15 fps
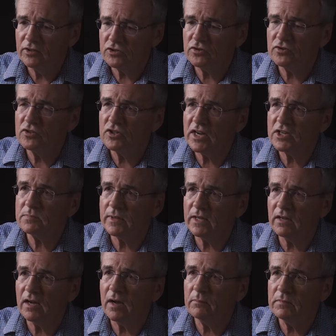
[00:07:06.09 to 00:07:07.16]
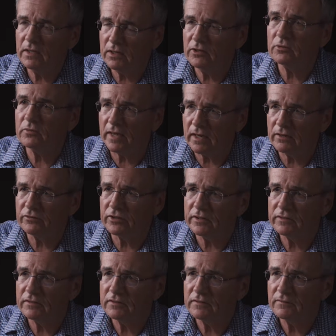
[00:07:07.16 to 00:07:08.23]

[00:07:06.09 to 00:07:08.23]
the church has become irrelevant.